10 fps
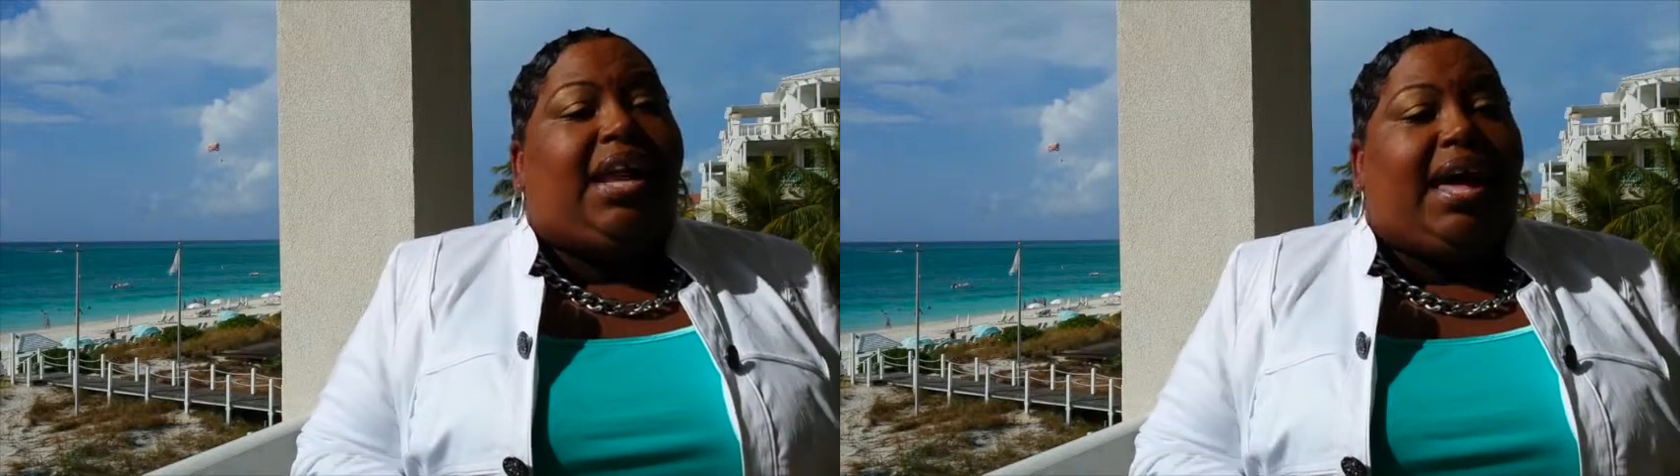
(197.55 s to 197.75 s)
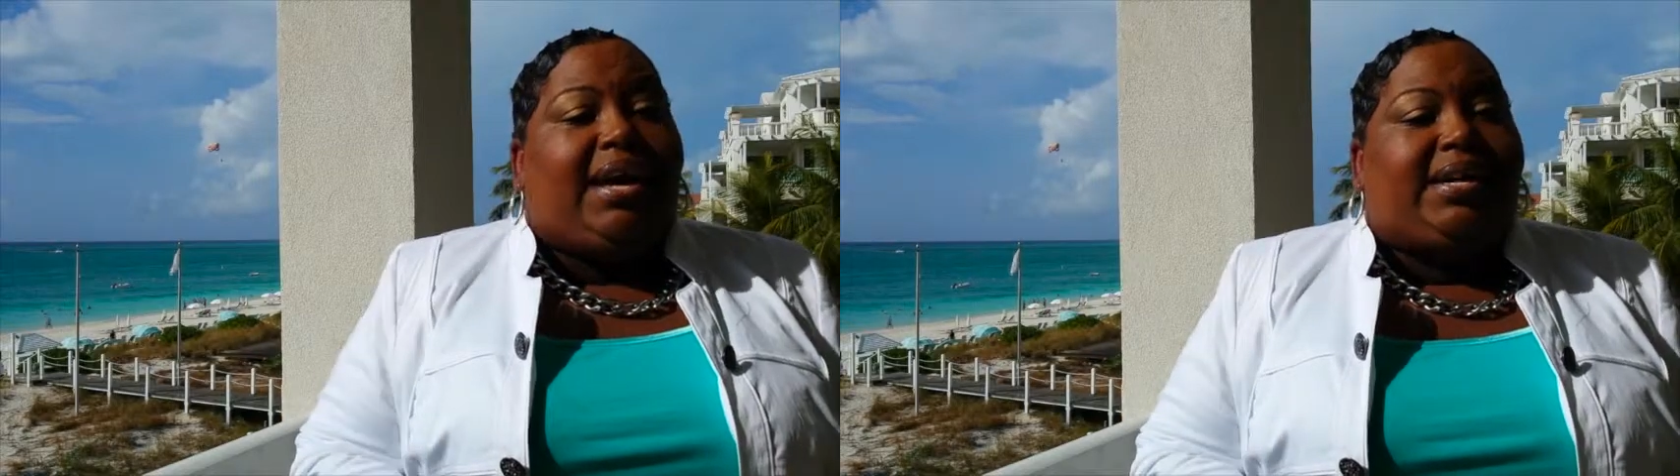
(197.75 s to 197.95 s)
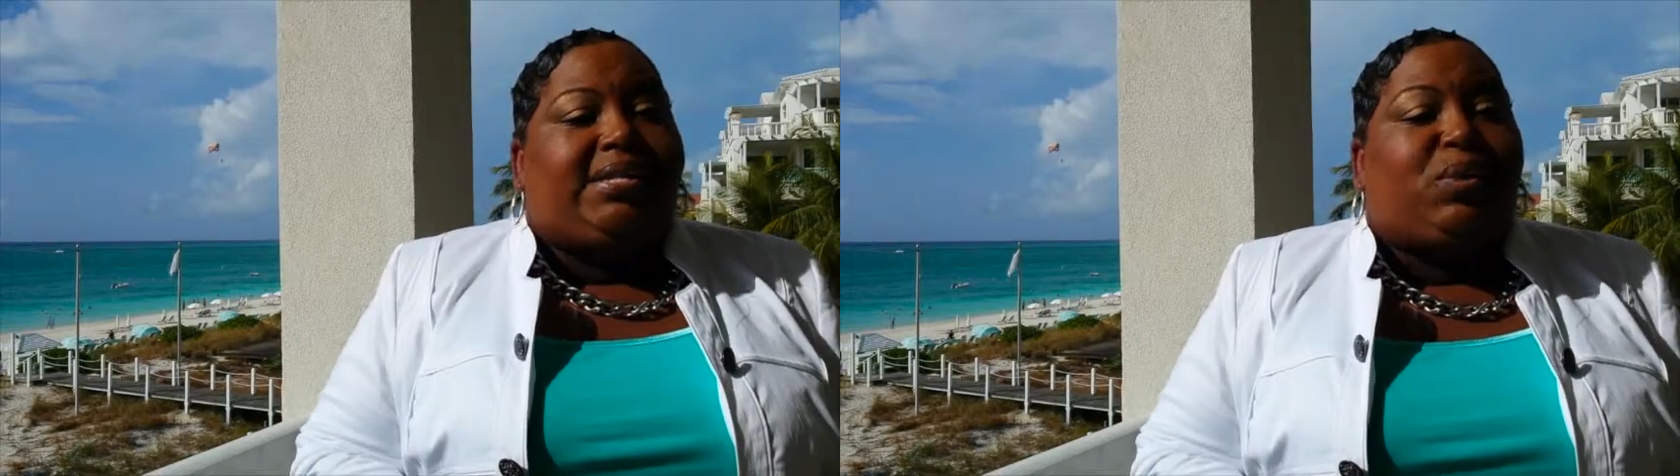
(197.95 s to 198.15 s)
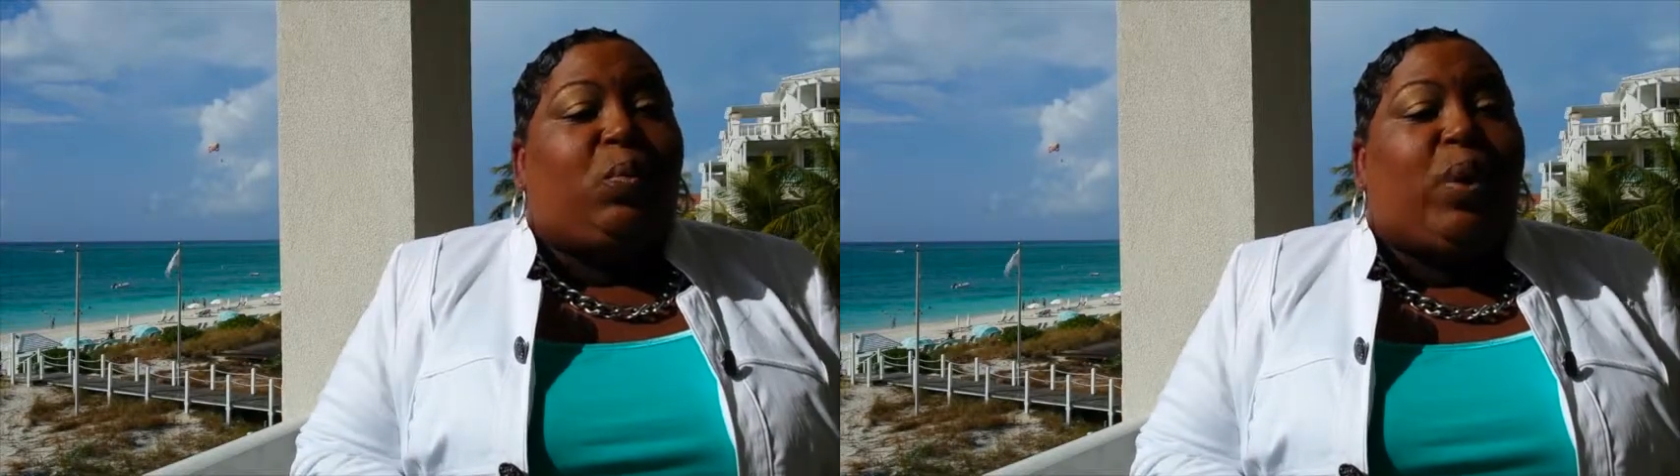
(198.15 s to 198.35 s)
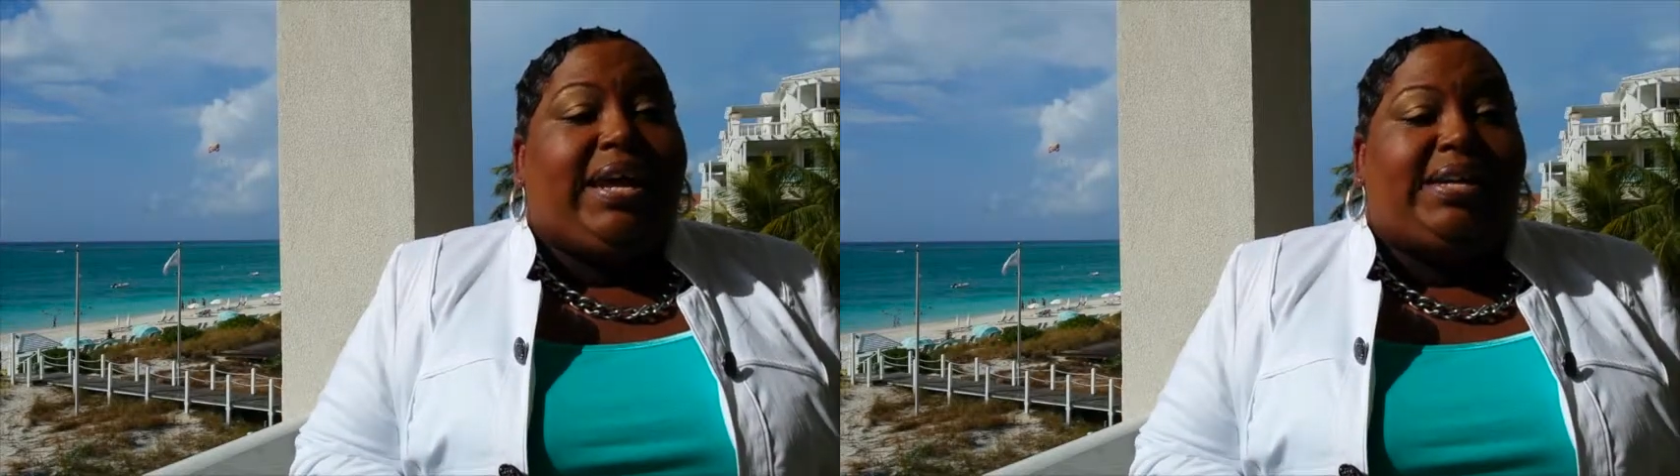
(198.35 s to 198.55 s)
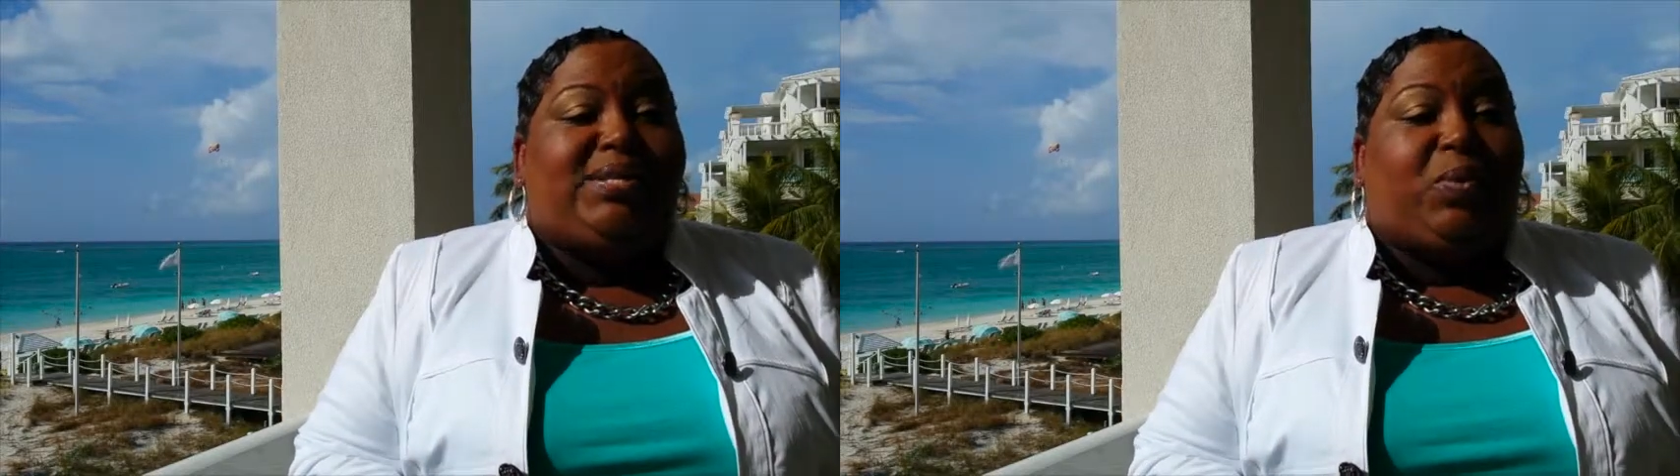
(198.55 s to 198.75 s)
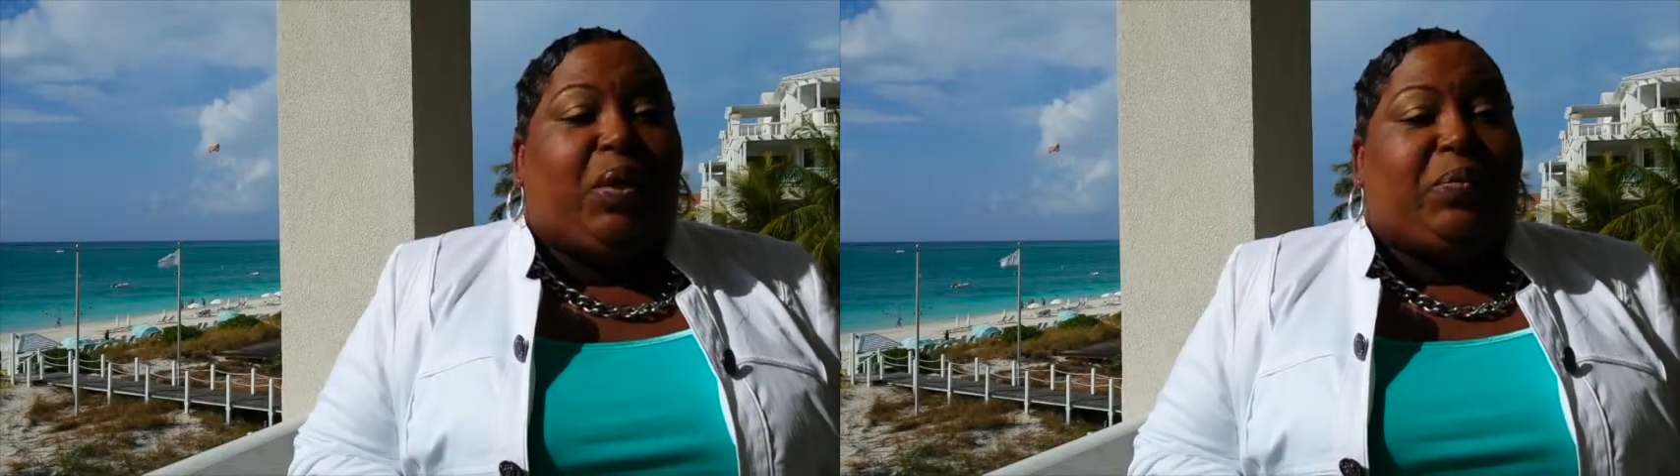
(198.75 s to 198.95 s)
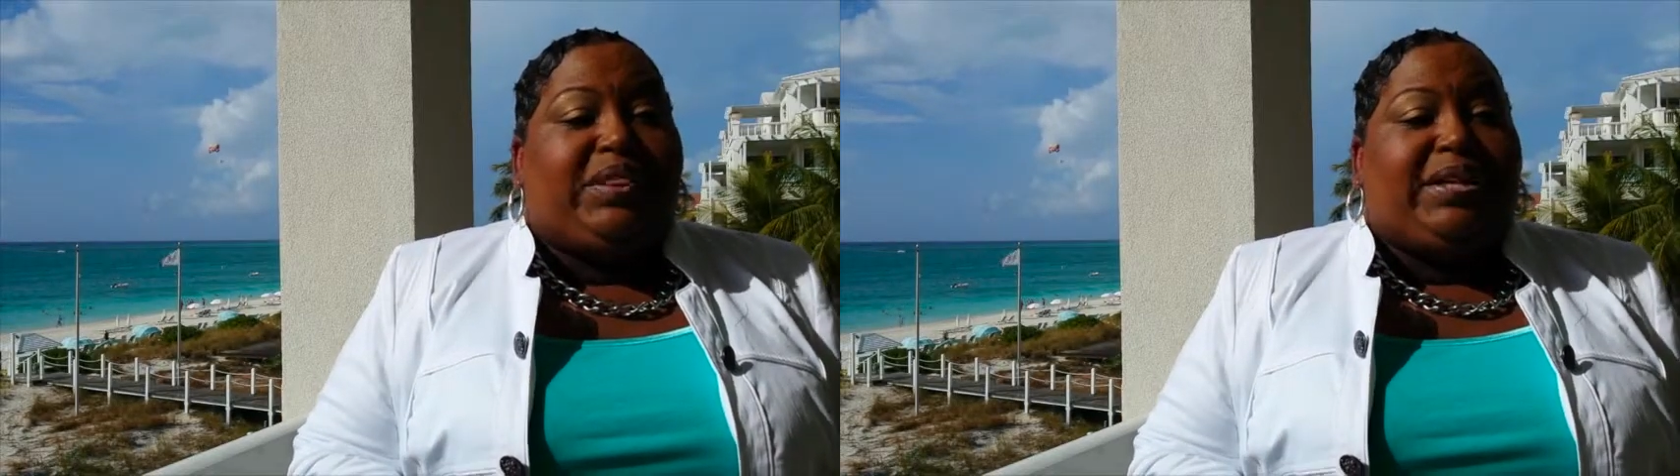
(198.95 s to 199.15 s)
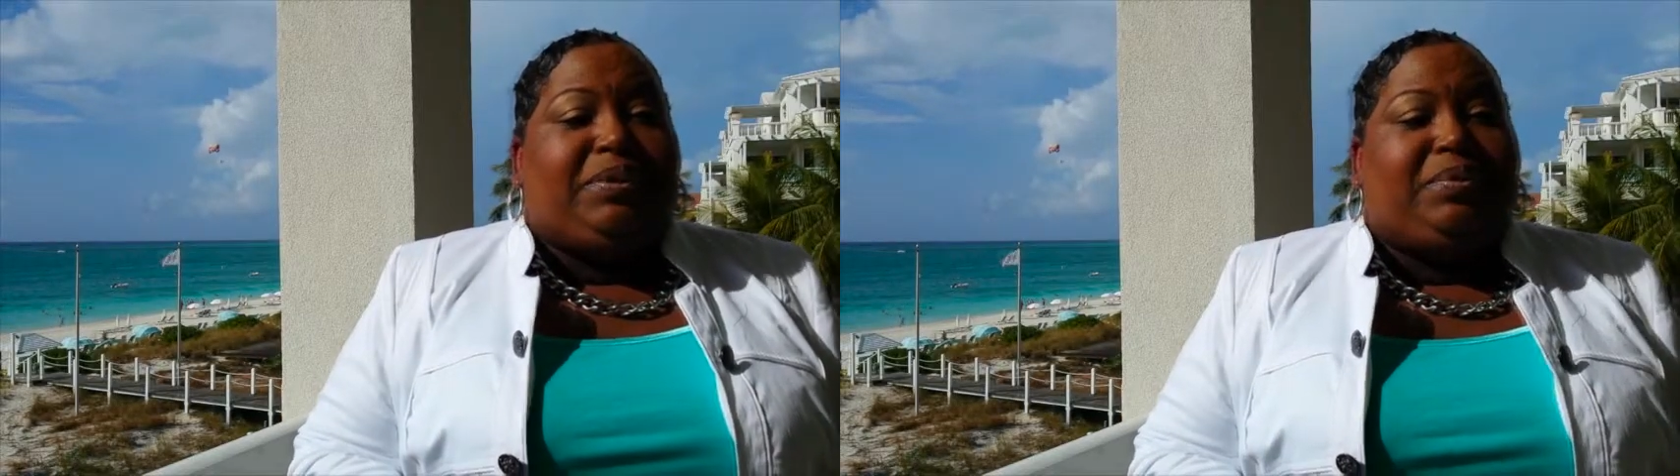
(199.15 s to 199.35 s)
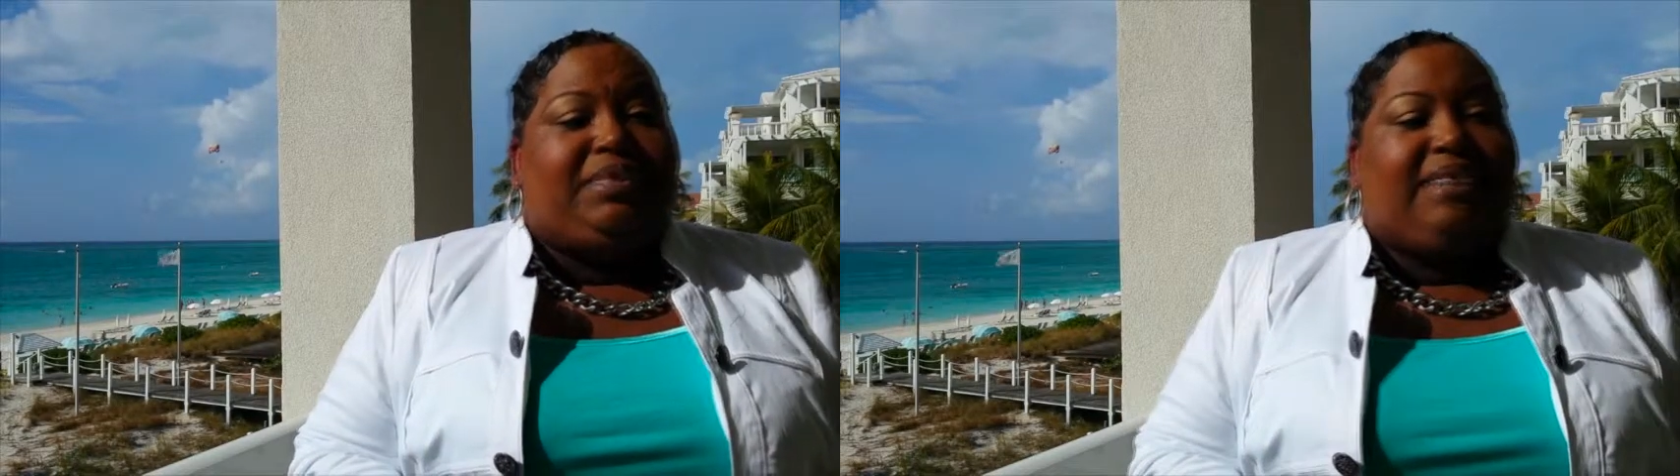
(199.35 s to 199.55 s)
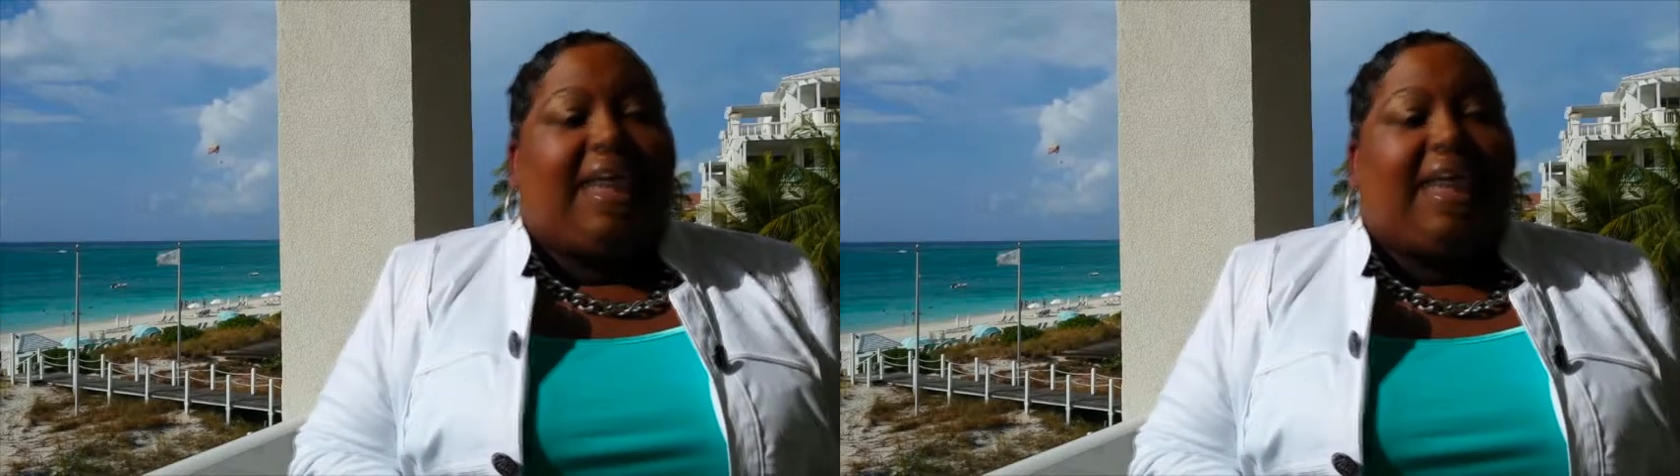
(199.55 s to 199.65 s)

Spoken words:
clients waiting to work with you.